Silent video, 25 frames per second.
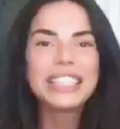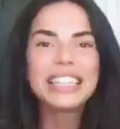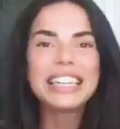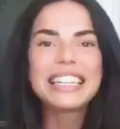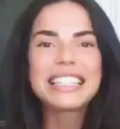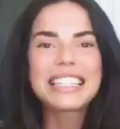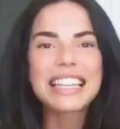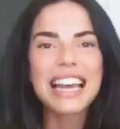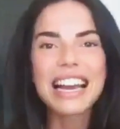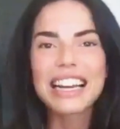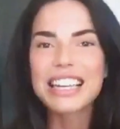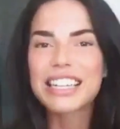
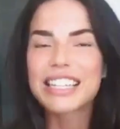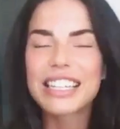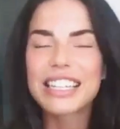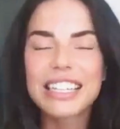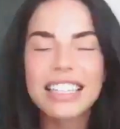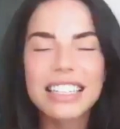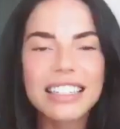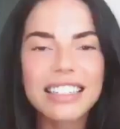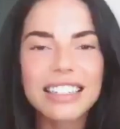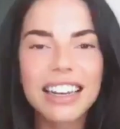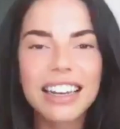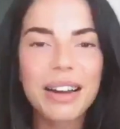it's
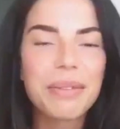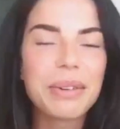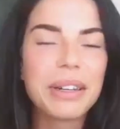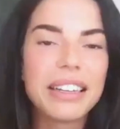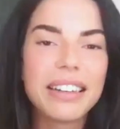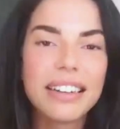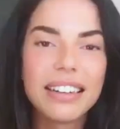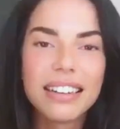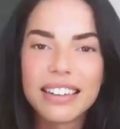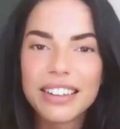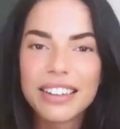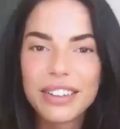actually, I
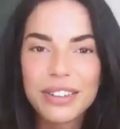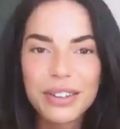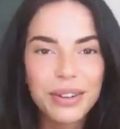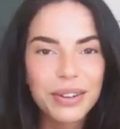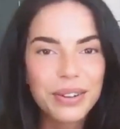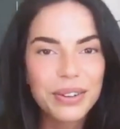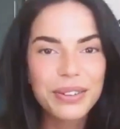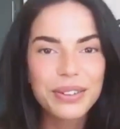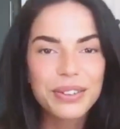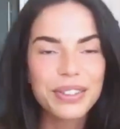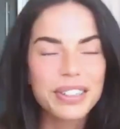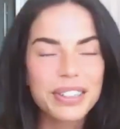mean,
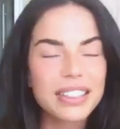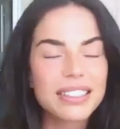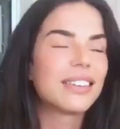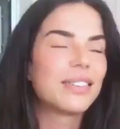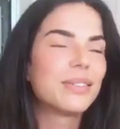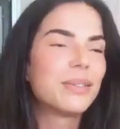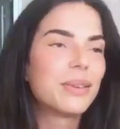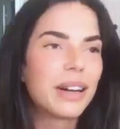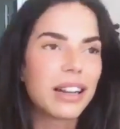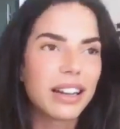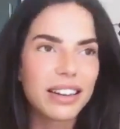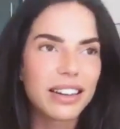
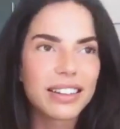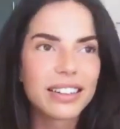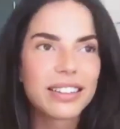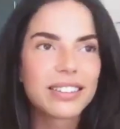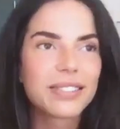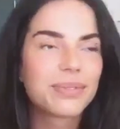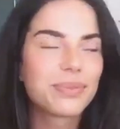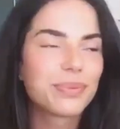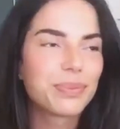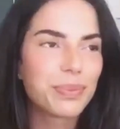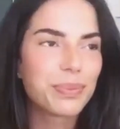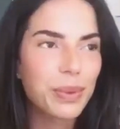well,
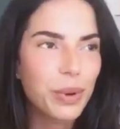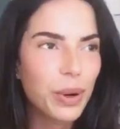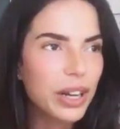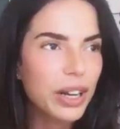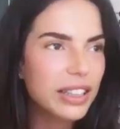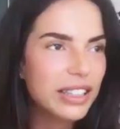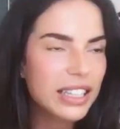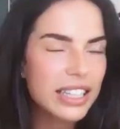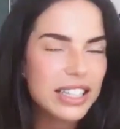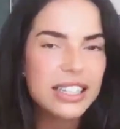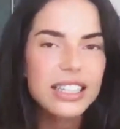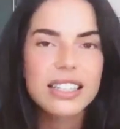
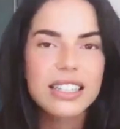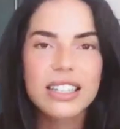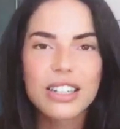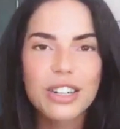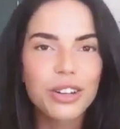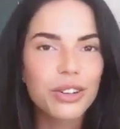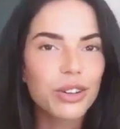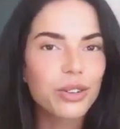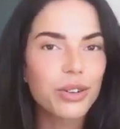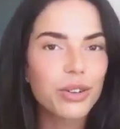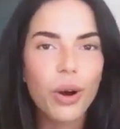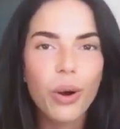this is
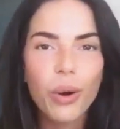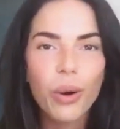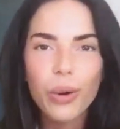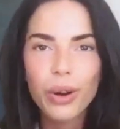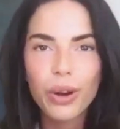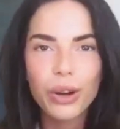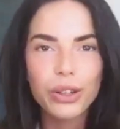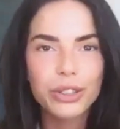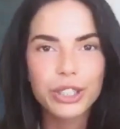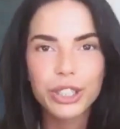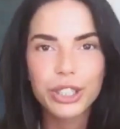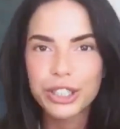a whole
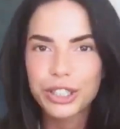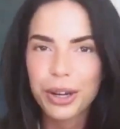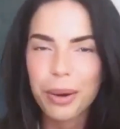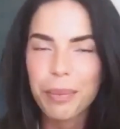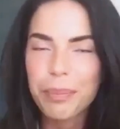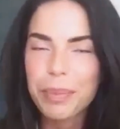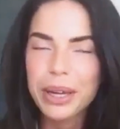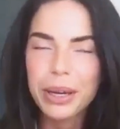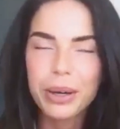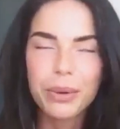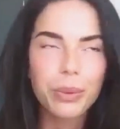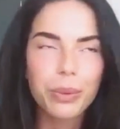other
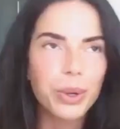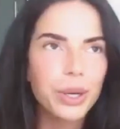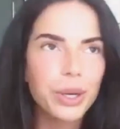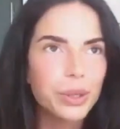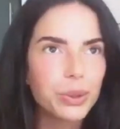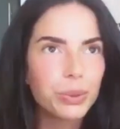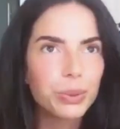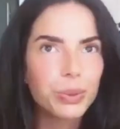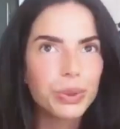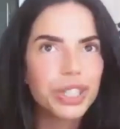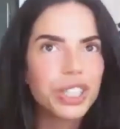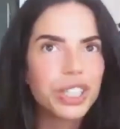topic,
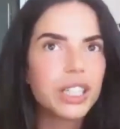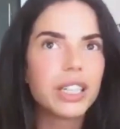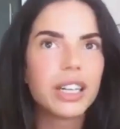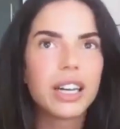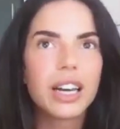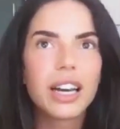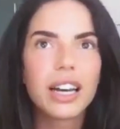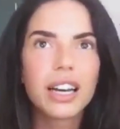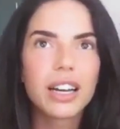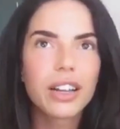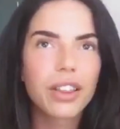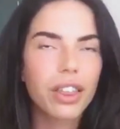what
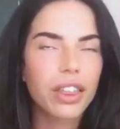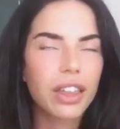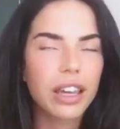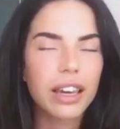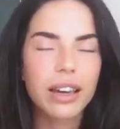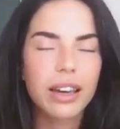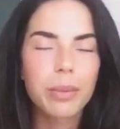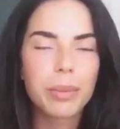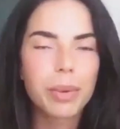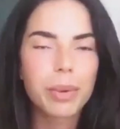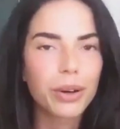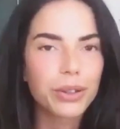we
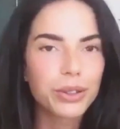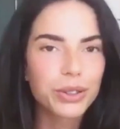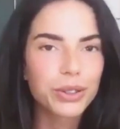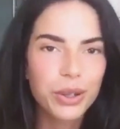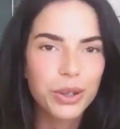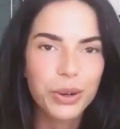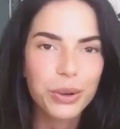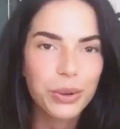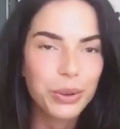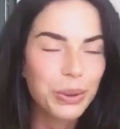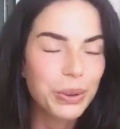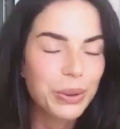think about
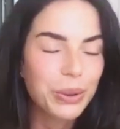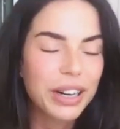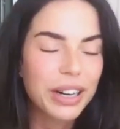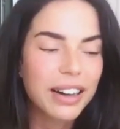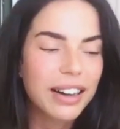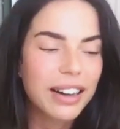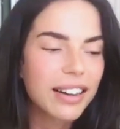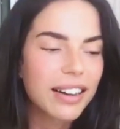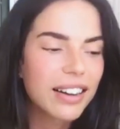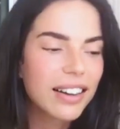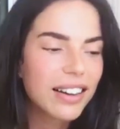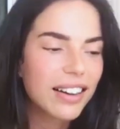
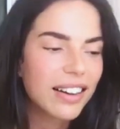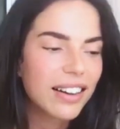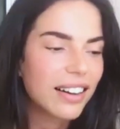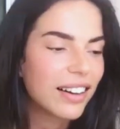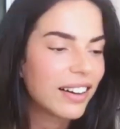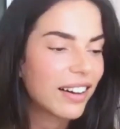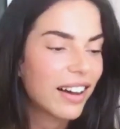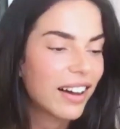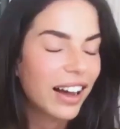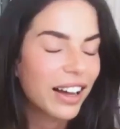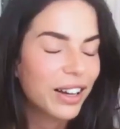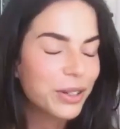corona.
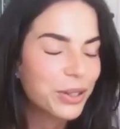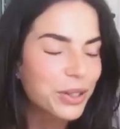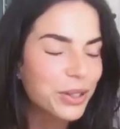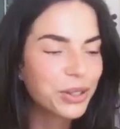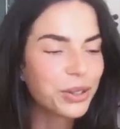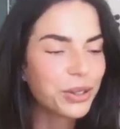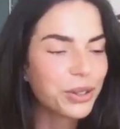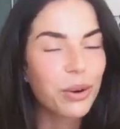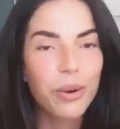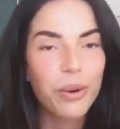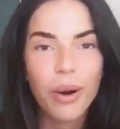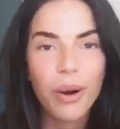I
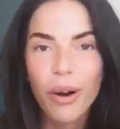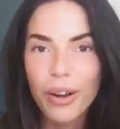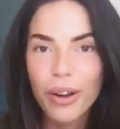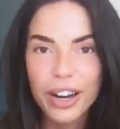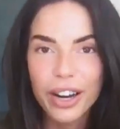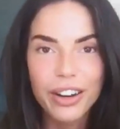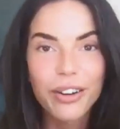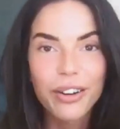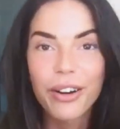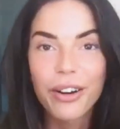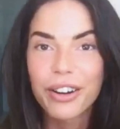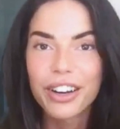could go on
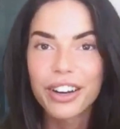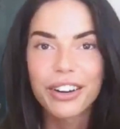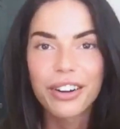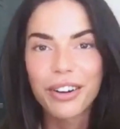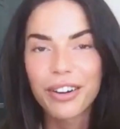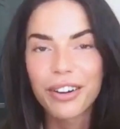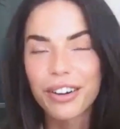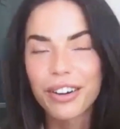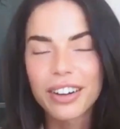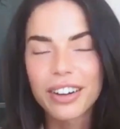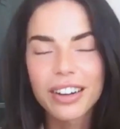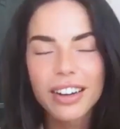and on and
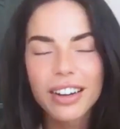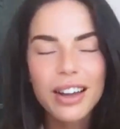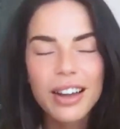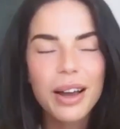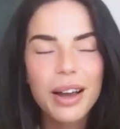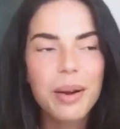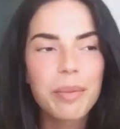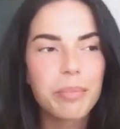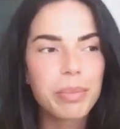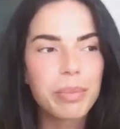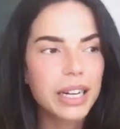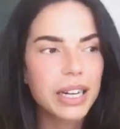on,
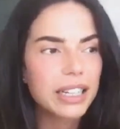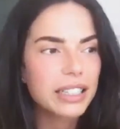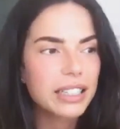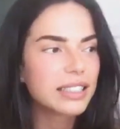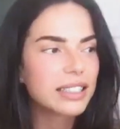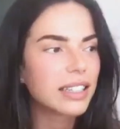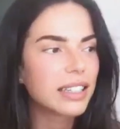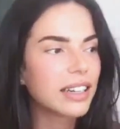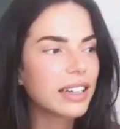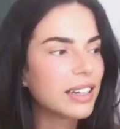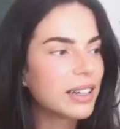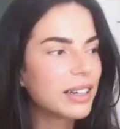
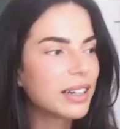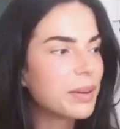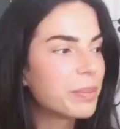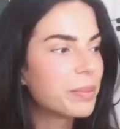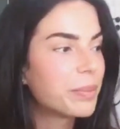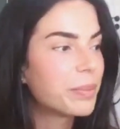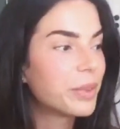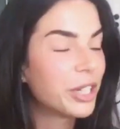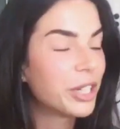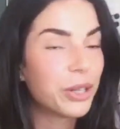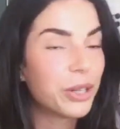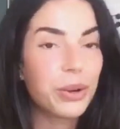but
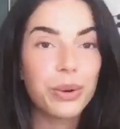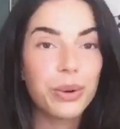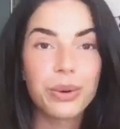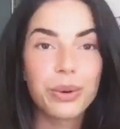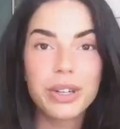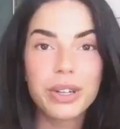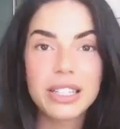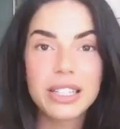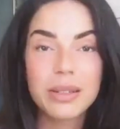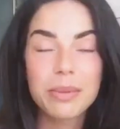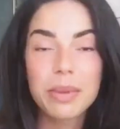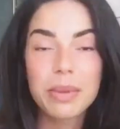no,
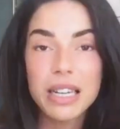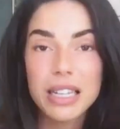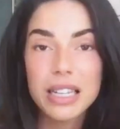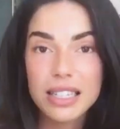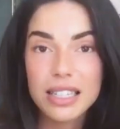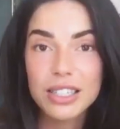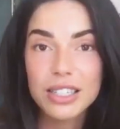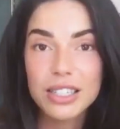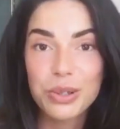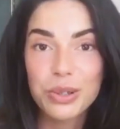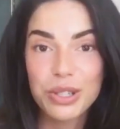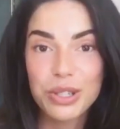it's
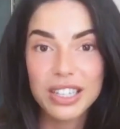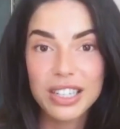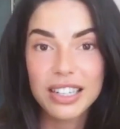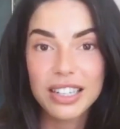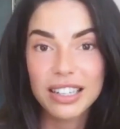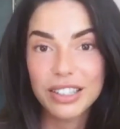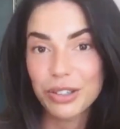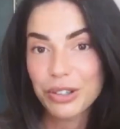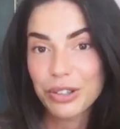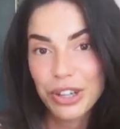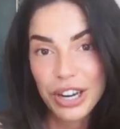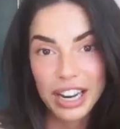amazing to see
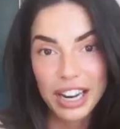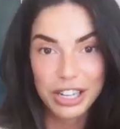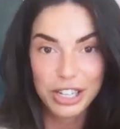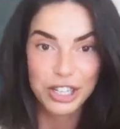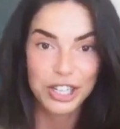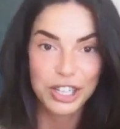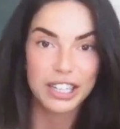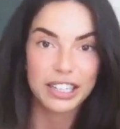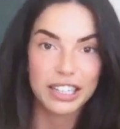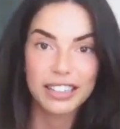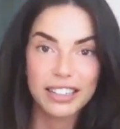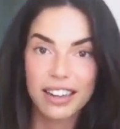that you're
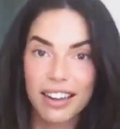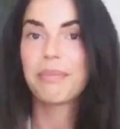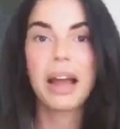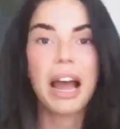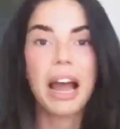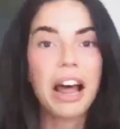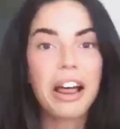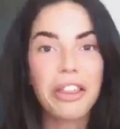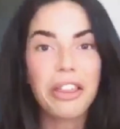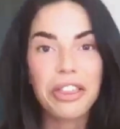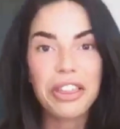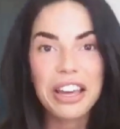actually
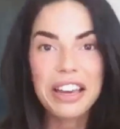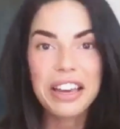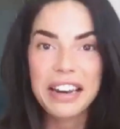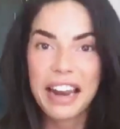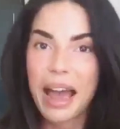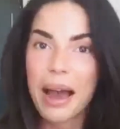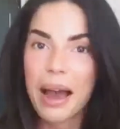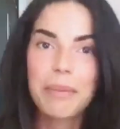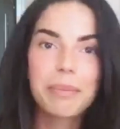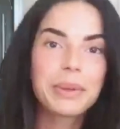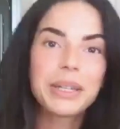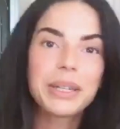healthy and
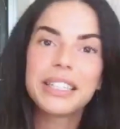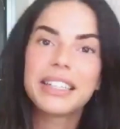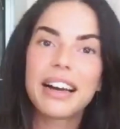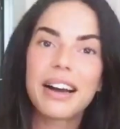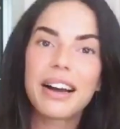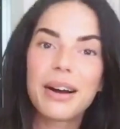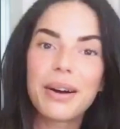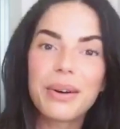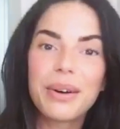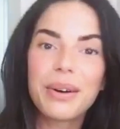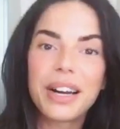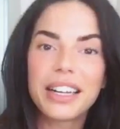happy
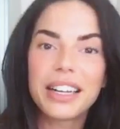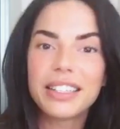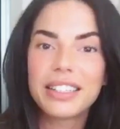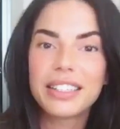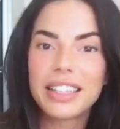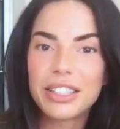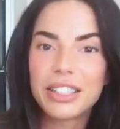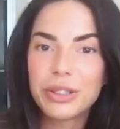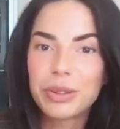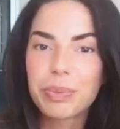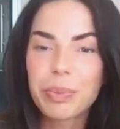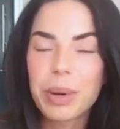now and
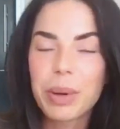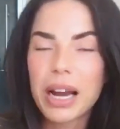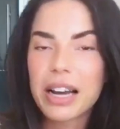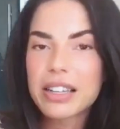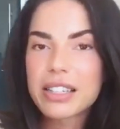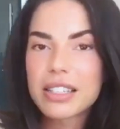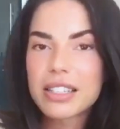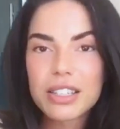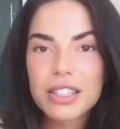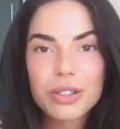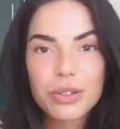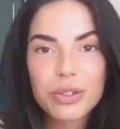that you
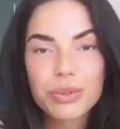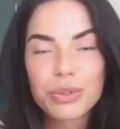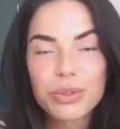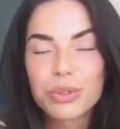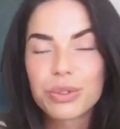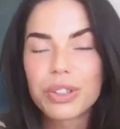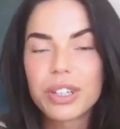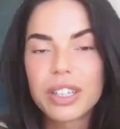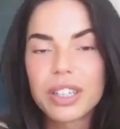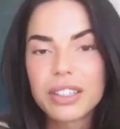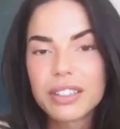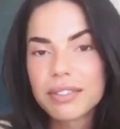passed it
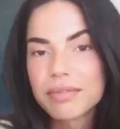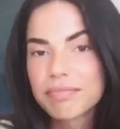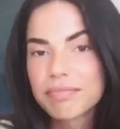through and,